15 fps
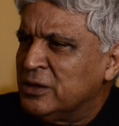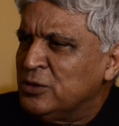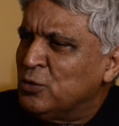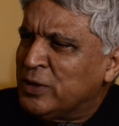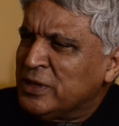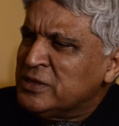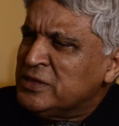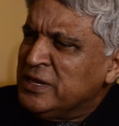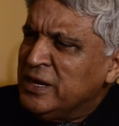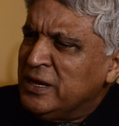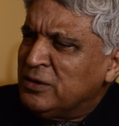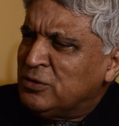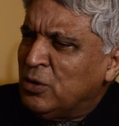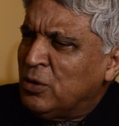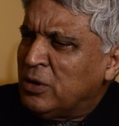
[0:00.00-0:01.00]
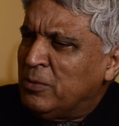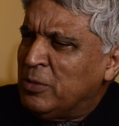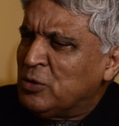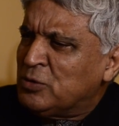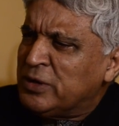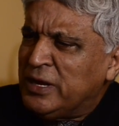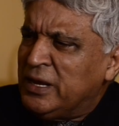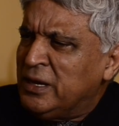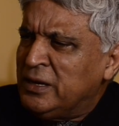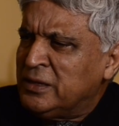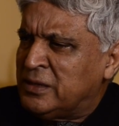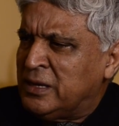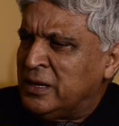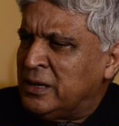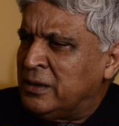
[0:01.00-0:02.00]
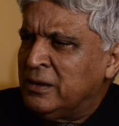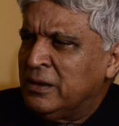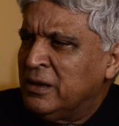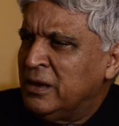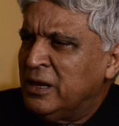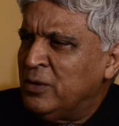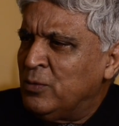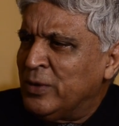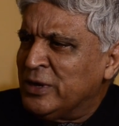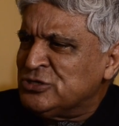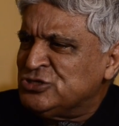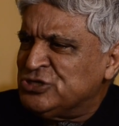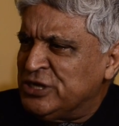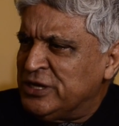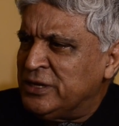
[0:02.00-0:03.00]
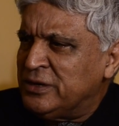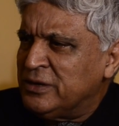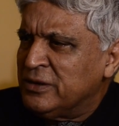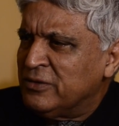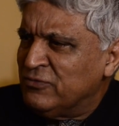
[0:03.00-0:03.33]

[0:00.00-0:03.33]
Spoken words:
You can say, talk about anything in one sher,